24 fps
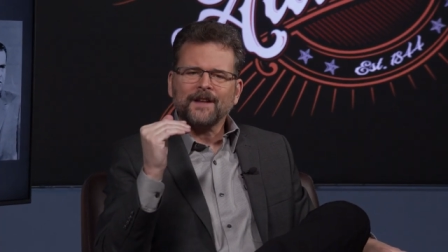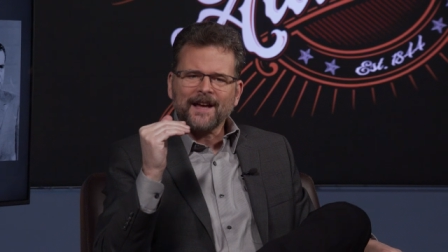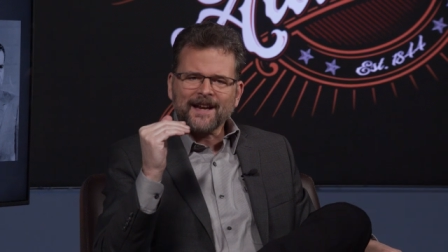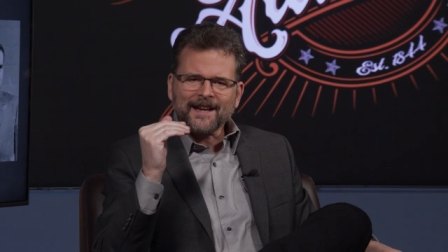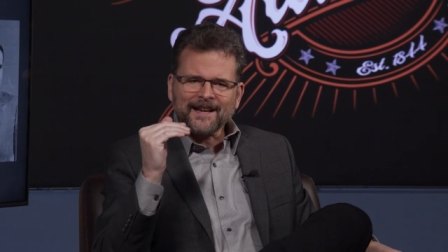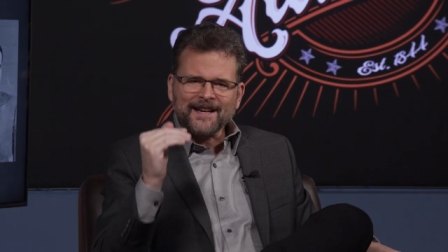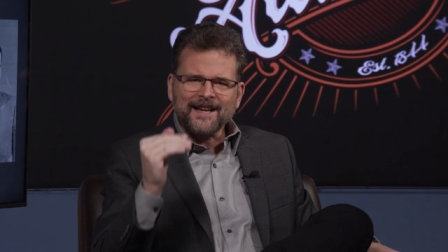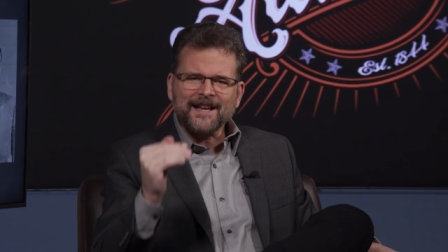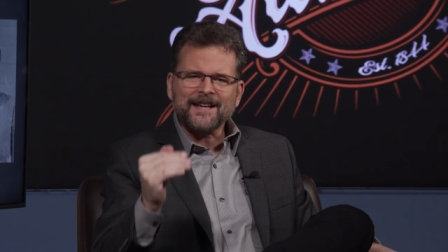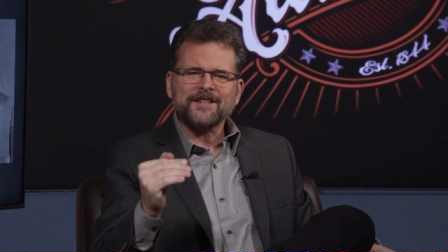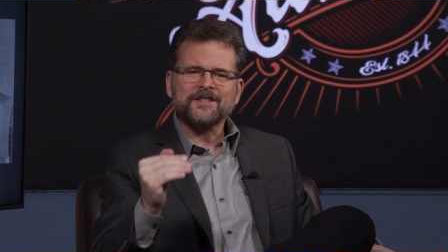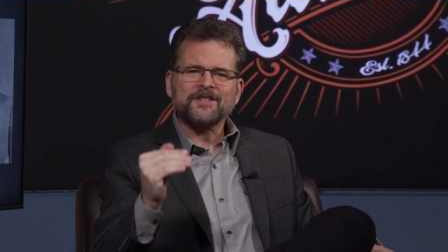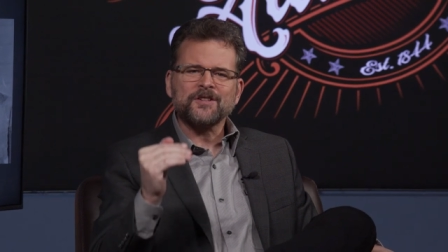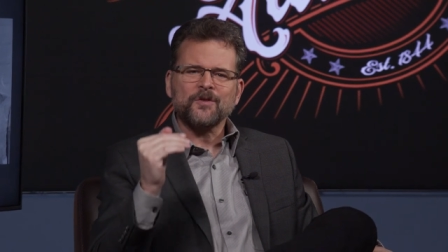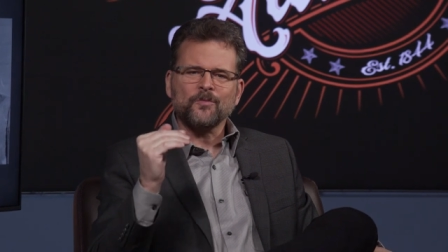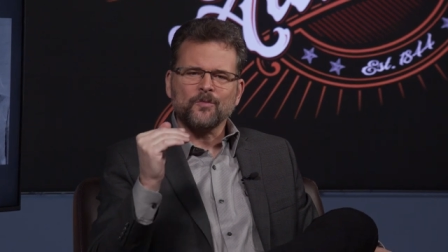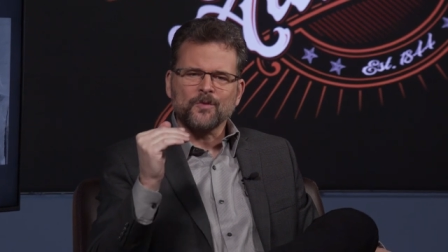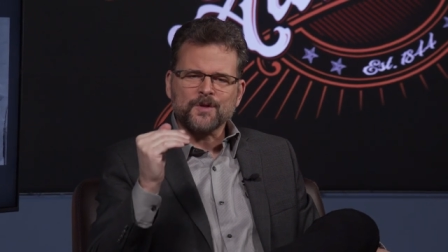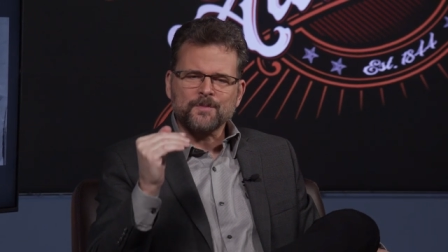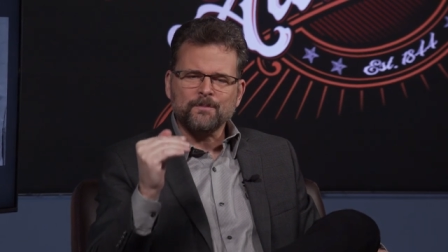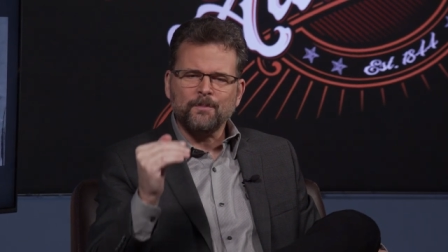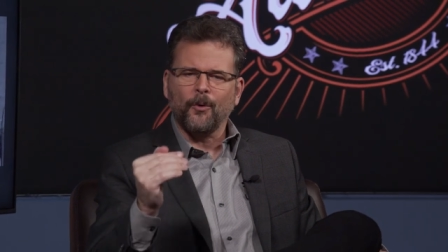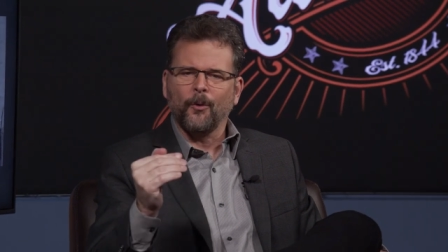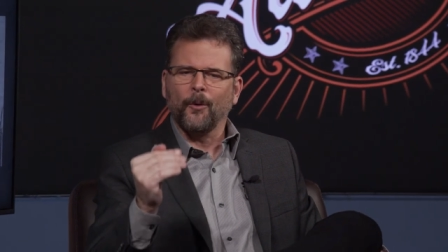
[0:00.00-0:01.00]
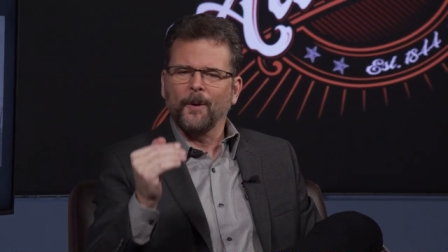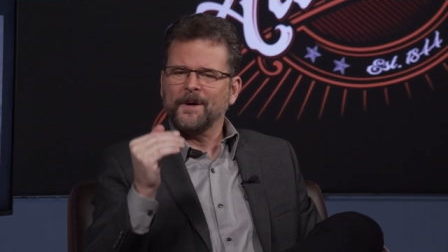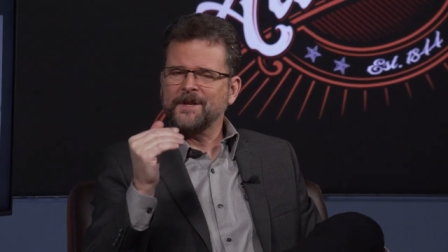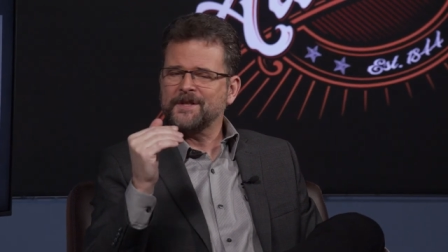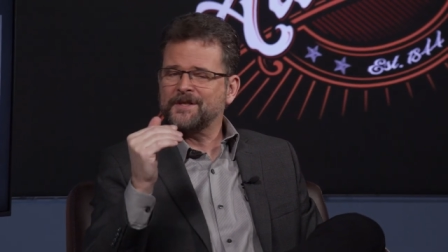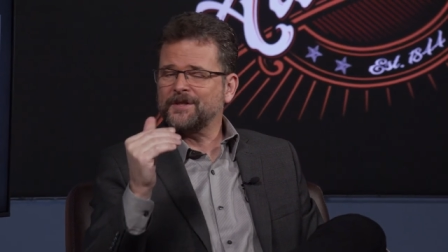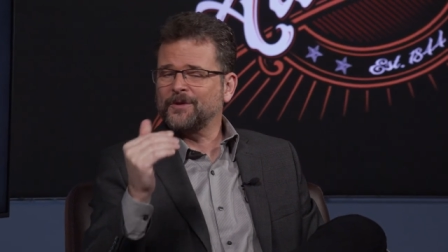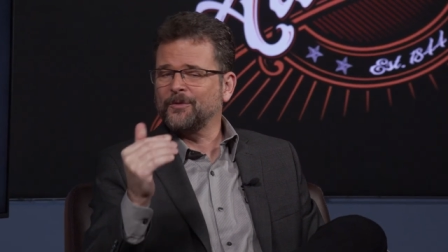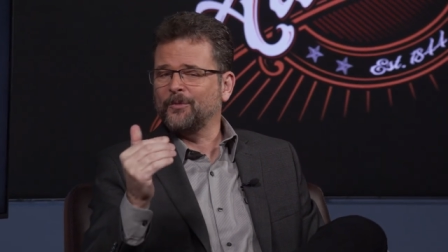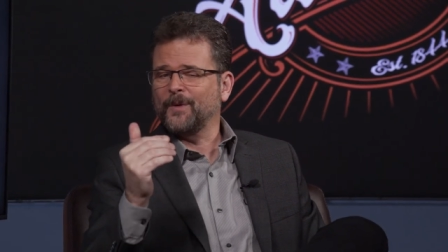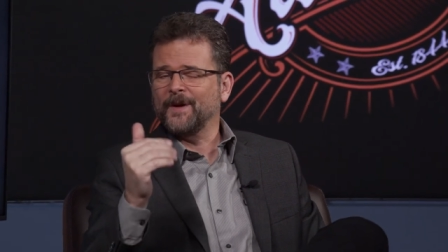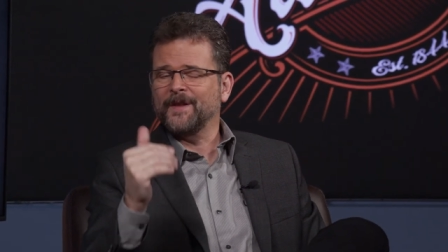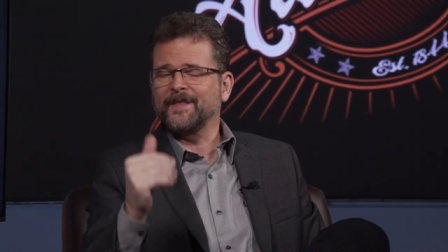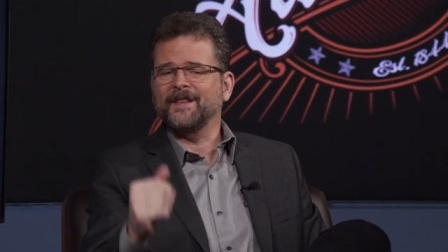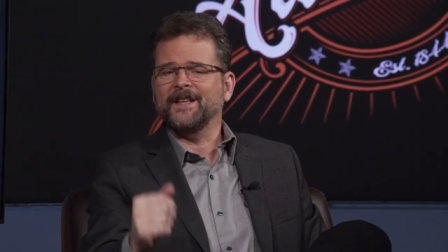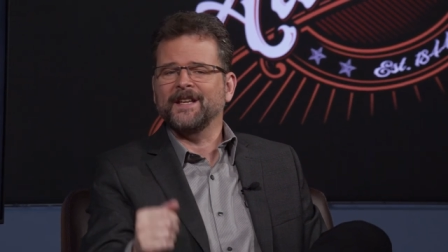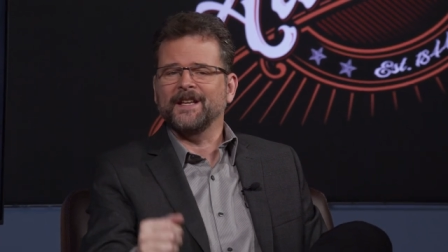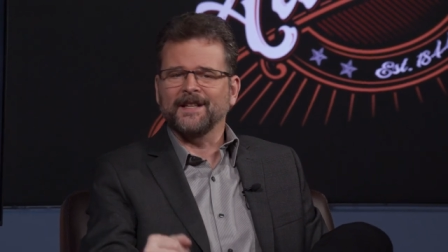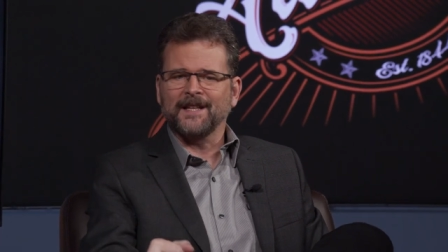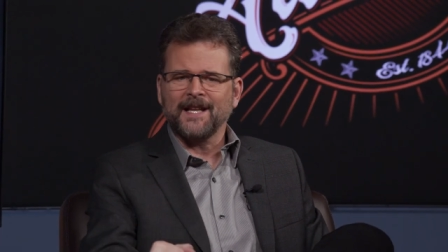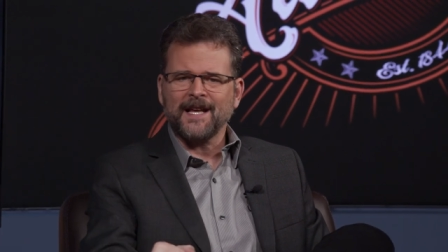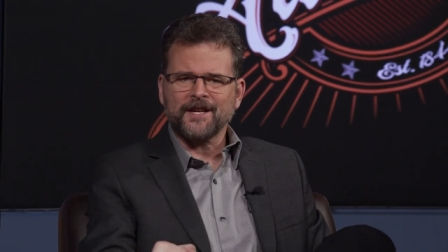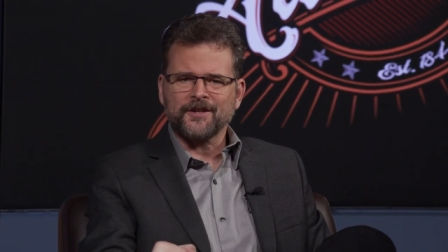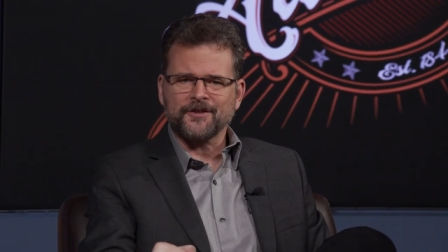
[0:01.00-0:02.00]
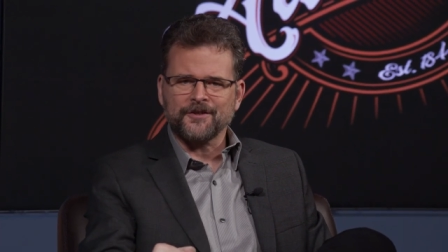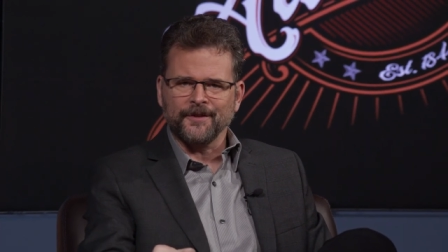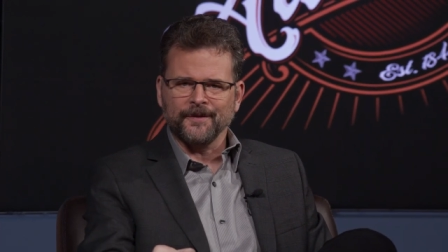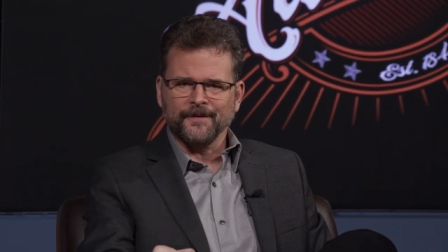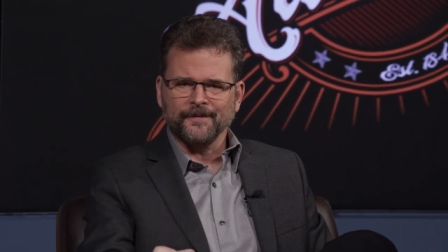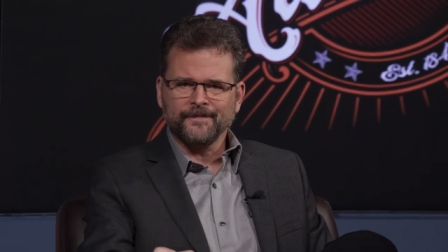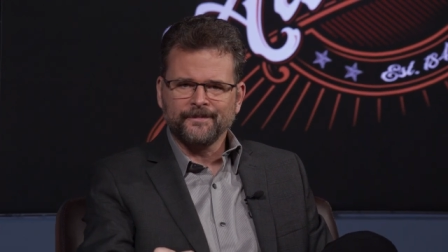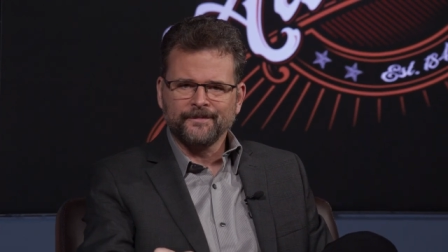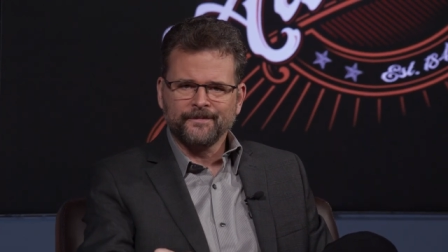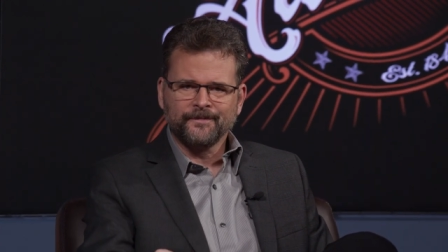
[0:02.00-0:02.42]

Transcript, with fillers: like Nixon was poised to win the election.